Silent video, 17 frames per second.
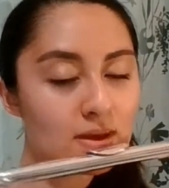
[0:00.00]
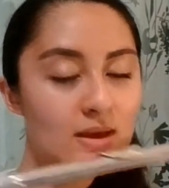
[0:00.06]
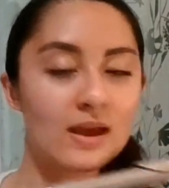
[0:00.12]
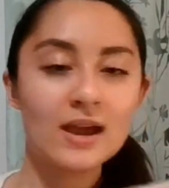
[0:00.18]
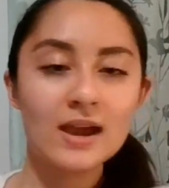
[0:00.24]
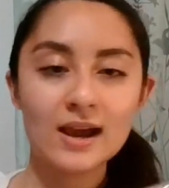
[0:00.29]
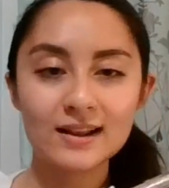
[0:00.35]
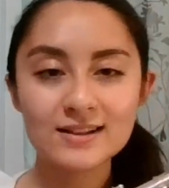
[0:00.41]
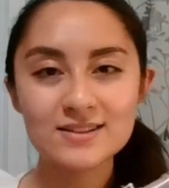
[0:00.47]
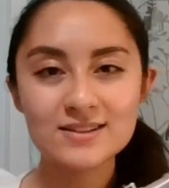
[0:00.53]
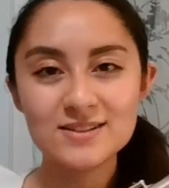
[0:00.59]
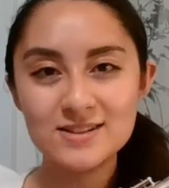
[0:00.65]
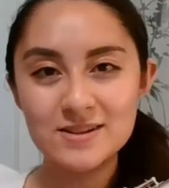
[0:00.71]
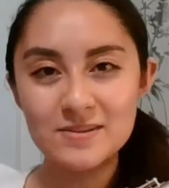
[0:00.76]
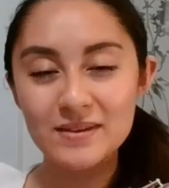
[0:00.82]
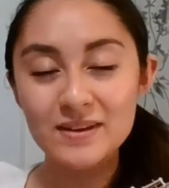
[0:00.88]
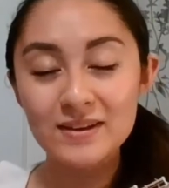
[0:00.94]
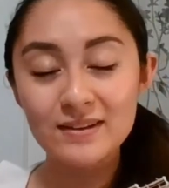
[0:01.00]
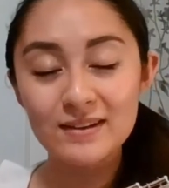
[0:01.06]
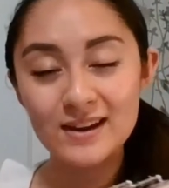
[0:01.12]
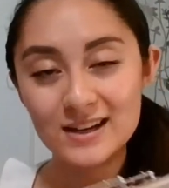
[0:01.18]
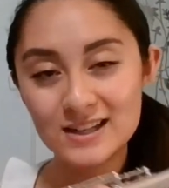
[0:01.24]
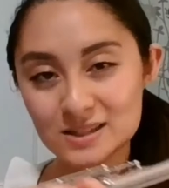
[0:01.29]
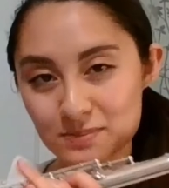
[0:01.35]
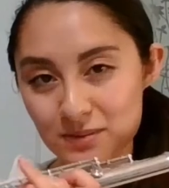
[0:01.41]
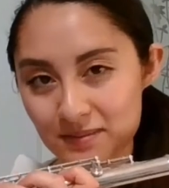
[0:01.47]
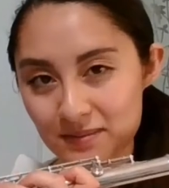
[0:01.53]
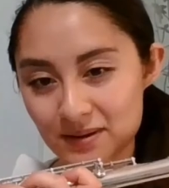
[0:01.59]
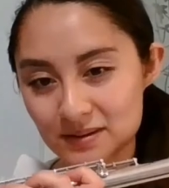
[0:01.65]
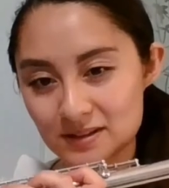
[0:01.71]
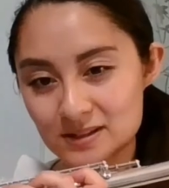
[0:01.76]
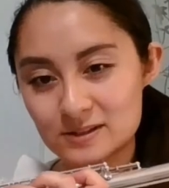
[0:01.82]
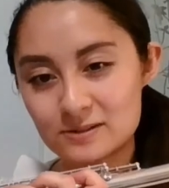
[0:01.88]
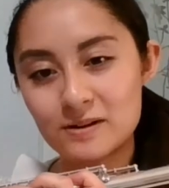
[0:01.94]
that's also something you can experiment
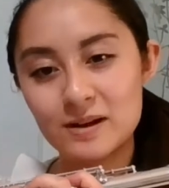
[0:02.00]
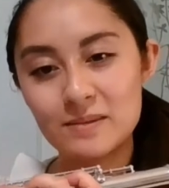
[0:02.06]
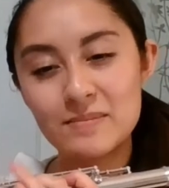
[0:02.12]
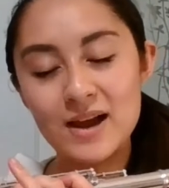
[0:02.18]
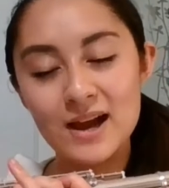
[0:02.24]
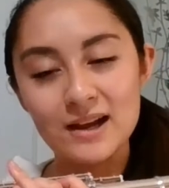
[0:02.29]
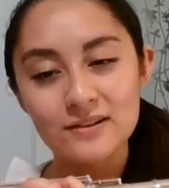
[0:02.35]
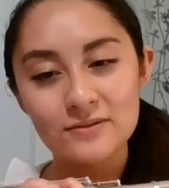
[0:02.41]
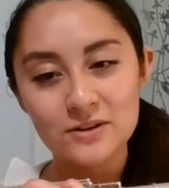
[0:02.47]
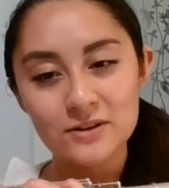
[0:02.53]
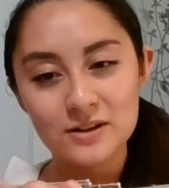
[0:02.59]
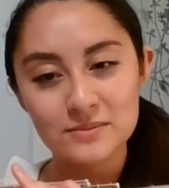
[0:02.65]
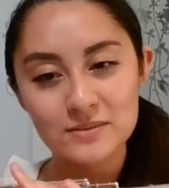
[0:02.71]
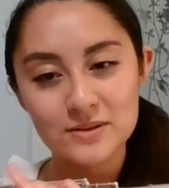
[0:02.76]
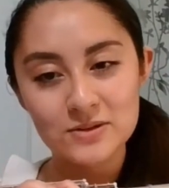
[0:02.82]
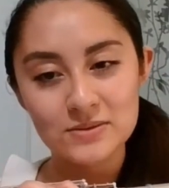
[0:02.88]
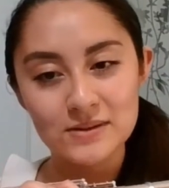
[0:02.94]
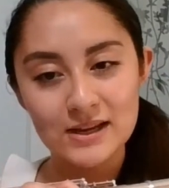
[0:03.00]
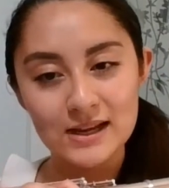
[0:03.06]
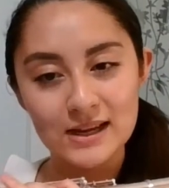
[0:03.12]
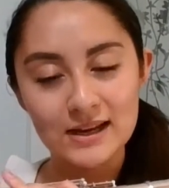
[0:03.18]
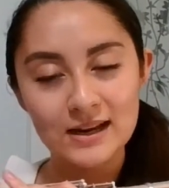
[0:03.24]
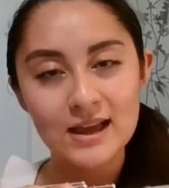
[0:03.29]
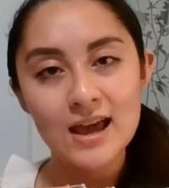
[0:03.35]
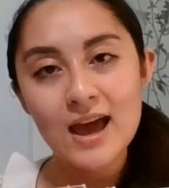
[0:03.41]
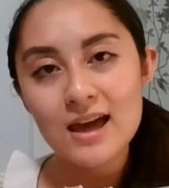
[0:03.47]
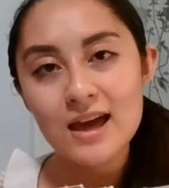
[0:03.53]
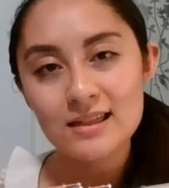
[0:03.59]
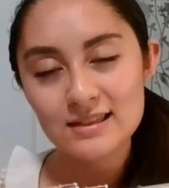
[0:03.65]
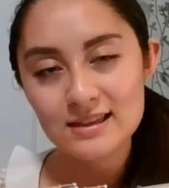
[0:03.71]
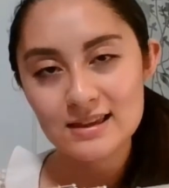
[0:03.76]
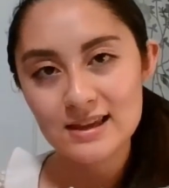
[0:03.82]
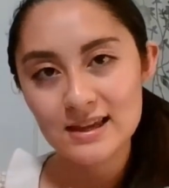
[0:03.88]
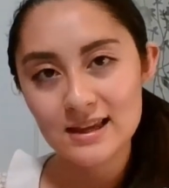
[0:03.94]
with going back and forth between
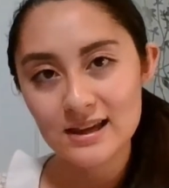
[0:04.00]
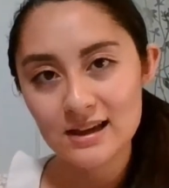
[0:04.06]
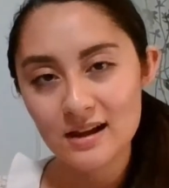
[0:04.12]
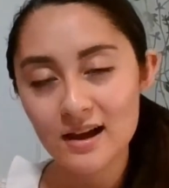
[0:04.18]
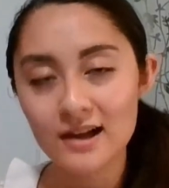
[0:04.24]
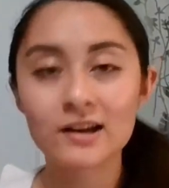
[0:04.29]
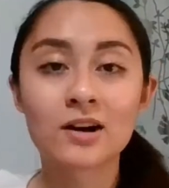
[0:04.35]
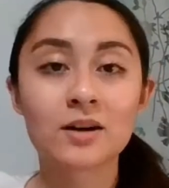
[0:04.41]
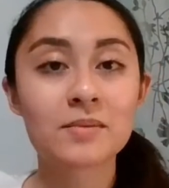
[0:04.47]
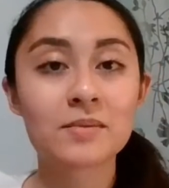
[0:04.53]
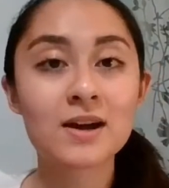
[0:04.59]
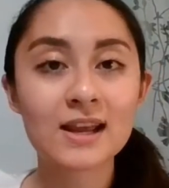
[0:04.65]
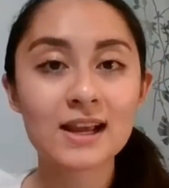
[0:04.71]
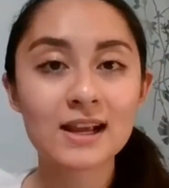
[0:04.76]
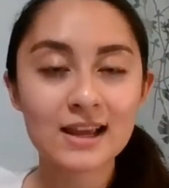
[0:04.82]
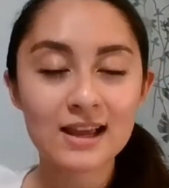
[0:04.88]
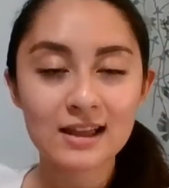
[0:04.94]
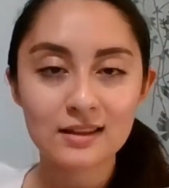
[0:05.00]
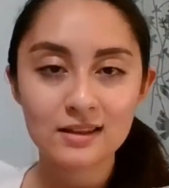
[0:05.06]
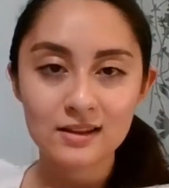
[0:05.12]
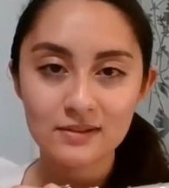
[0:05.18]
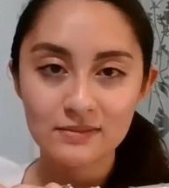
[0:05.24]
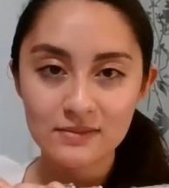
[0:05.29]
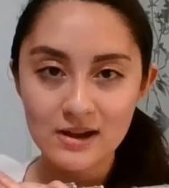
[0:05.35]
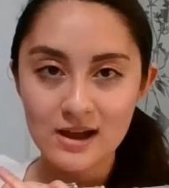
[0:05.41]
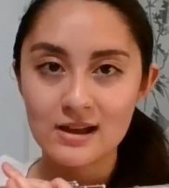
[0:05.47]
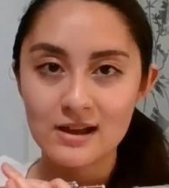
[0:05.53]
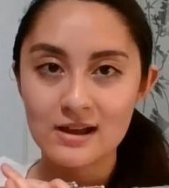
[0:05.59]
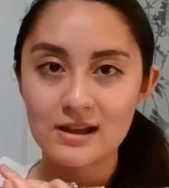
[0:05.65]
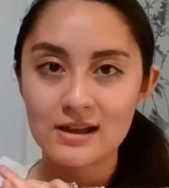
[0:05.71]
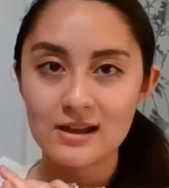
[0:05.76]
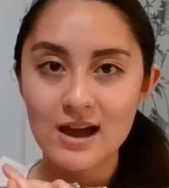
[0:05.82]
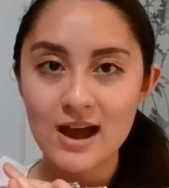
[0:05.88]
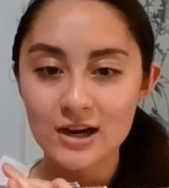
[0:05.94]
the enharmonic and the
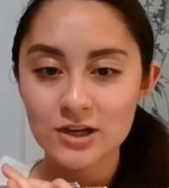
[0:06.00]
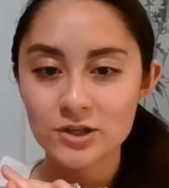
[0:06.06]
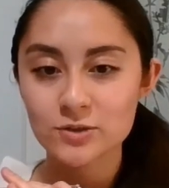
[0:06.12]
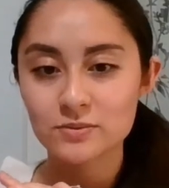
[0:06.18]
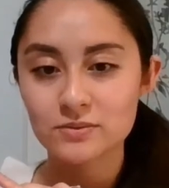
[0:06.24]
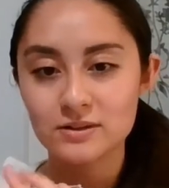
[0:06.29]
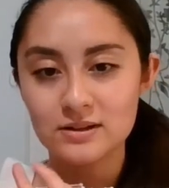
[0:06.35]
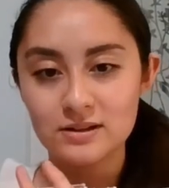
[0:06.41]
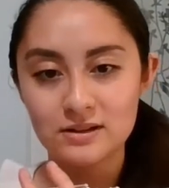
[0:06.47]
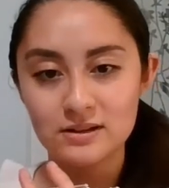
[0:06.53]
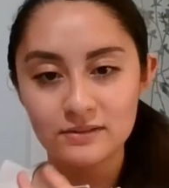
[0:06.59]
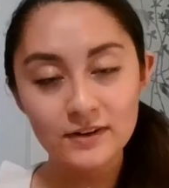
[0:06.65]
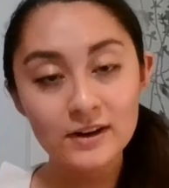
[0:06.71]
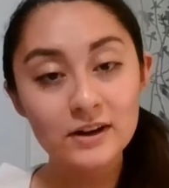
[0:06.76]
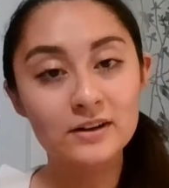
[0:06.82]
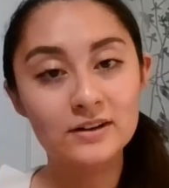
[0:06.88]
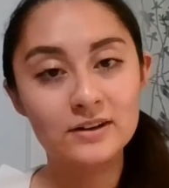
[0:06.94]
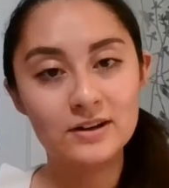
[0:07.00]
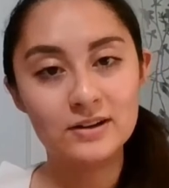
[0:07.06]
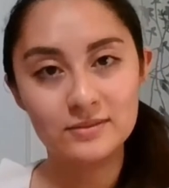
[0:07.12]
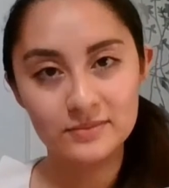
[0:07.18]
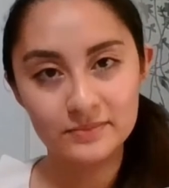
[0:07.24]
uh, actual fingered note.